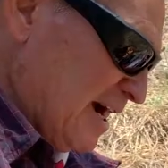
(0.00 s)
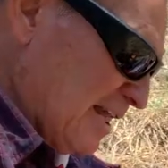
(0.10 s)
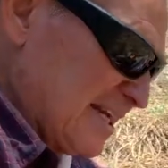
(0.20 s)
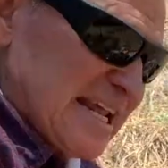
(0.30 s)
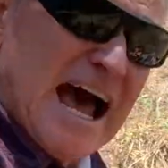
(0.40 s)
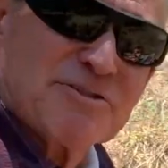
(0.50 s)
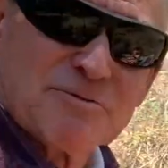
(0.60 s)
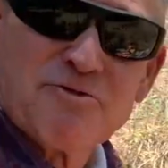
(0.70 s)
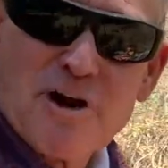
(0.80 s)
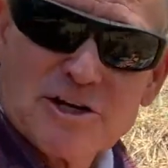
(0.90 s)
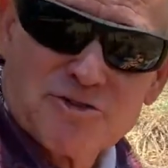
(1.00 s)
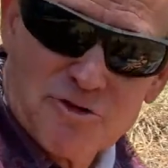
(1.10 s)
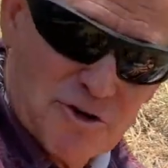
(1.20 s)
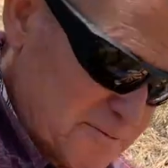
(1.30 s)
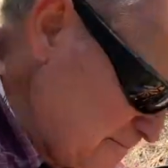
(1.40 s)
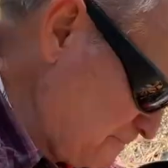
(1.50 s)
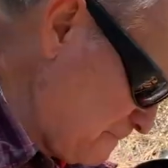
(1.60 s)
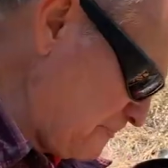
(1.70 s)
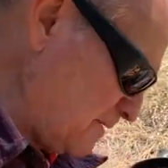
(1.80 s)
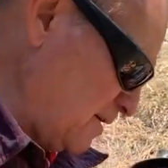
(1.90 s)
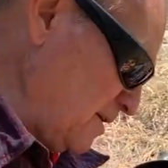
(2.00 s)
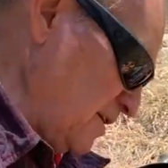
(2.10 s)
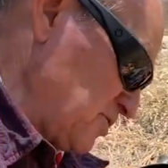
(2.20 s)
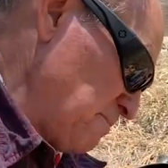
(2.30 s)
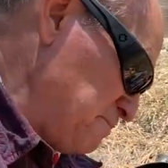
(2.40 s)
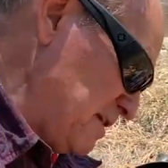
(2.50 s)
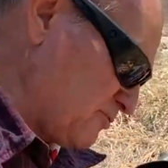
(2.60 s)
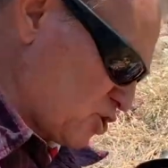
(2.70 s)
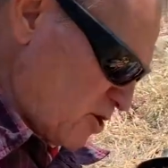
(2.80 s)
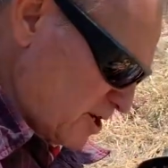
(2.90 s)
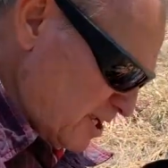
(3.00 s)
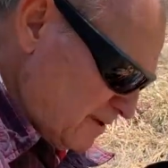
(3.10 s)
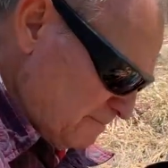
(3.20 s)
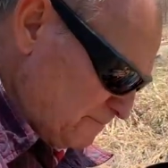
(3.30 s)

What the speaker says: I like to have some fresh fruit, some beef jerky,